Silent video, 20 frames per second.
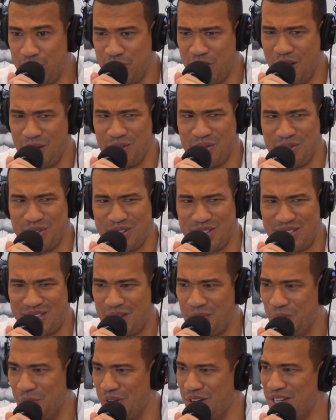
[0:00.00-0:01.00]
But no, you just
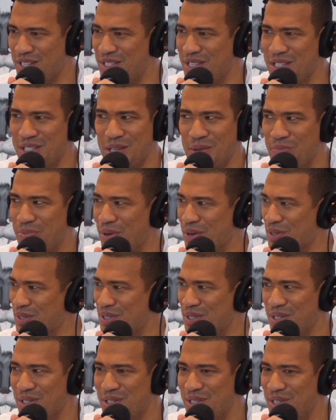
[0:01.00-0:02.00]
said, what is he
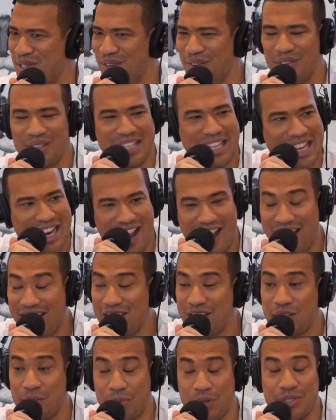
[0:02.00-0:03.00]
supposed to do?
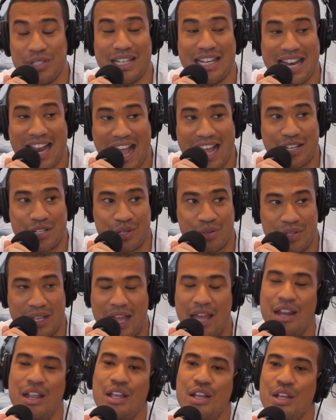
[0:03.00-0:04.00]
He's supposed to not do
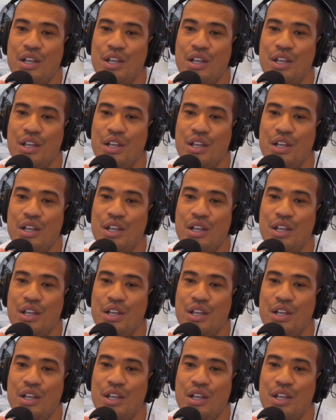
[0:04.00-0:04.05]
that.